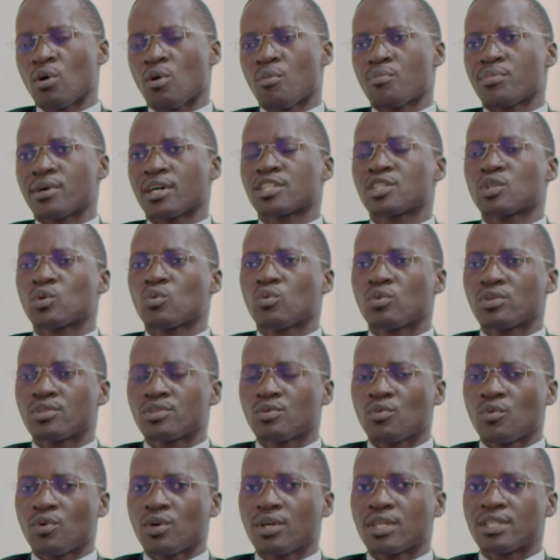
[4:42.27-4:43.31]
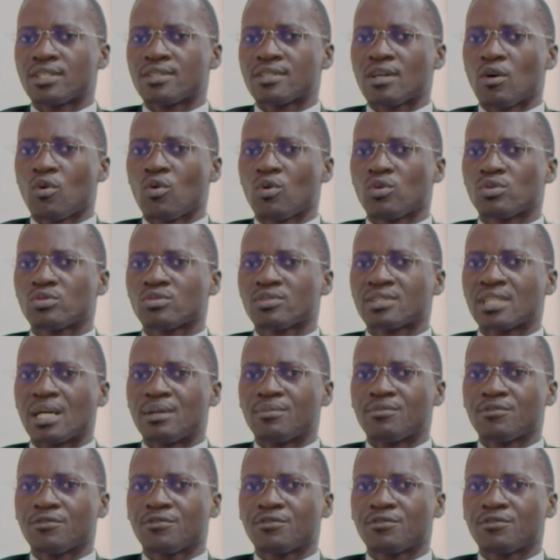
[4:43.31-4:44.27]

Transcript: practical ways, or some